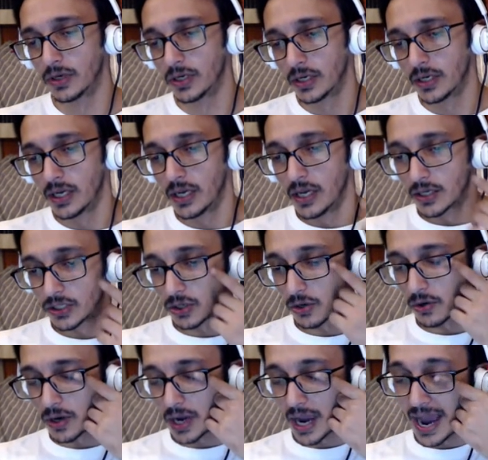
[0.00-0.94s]
true.
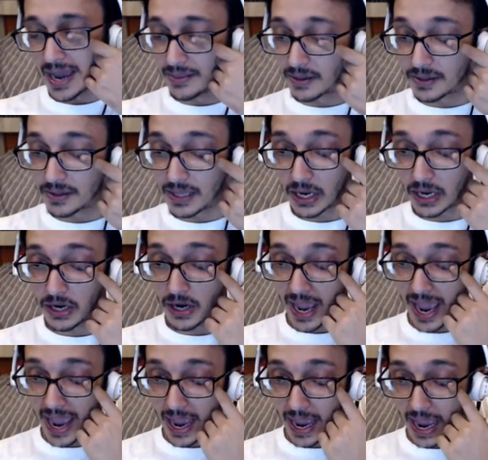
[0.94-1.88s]
So, so they'd
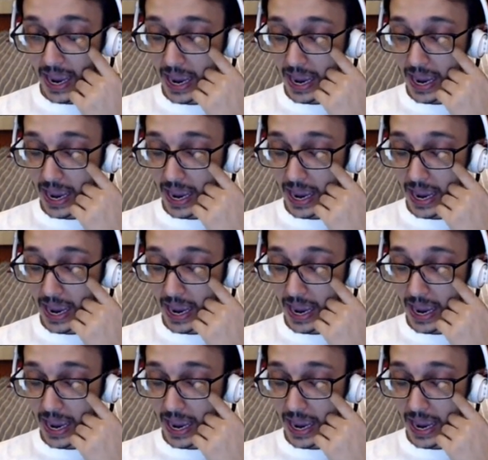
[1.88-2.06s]
have gonna... to